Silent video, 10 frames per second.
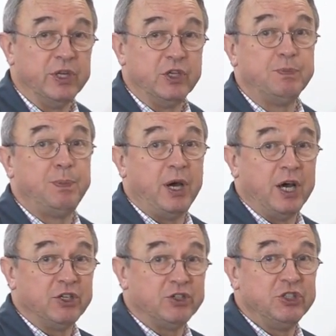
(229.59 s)
One is
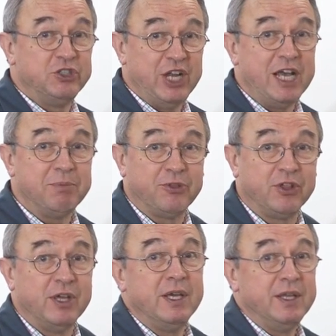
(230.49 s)
pass
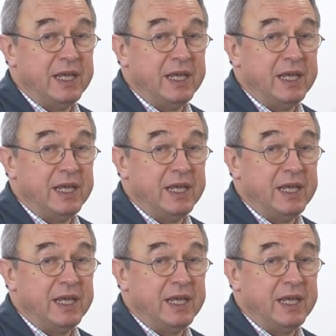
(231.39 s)
depth,